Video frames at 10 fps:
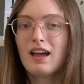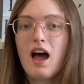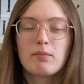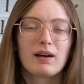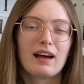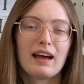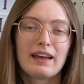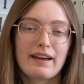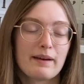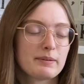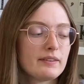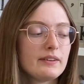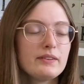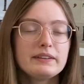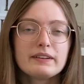But I
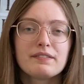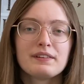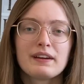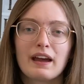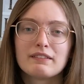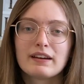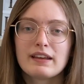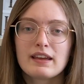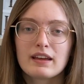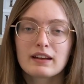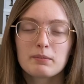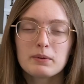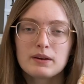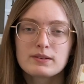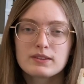absolutely love it. I read it a couple
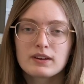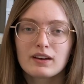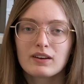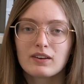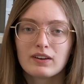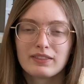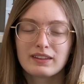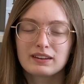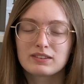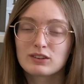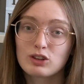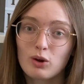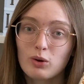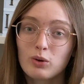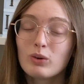years ago and think it's
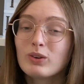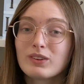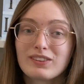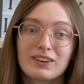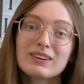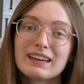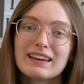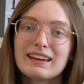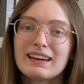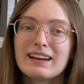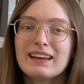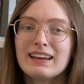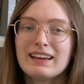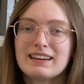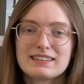so good.
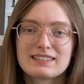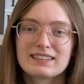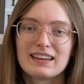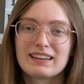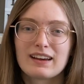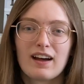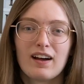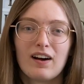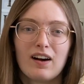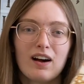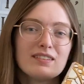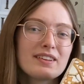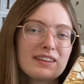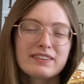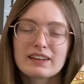Just like all the
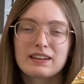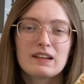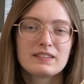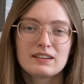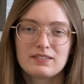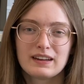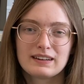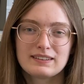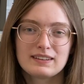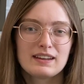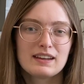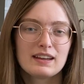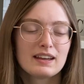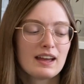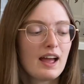things I love in a
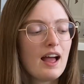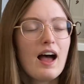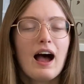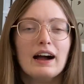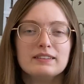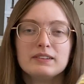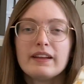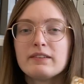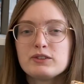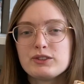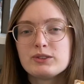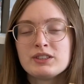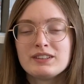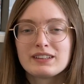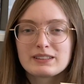fantasy. I love Jude.
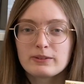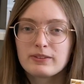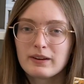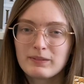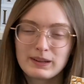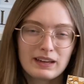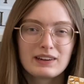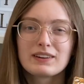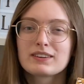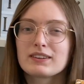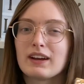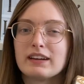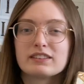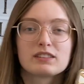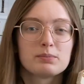She's such a fun main character. I
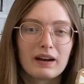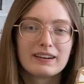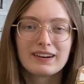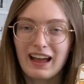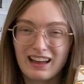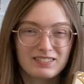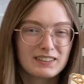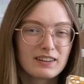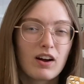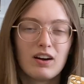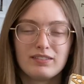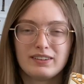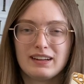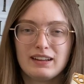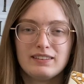aspire to have her
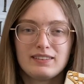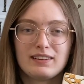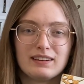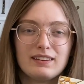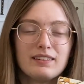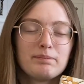confidence and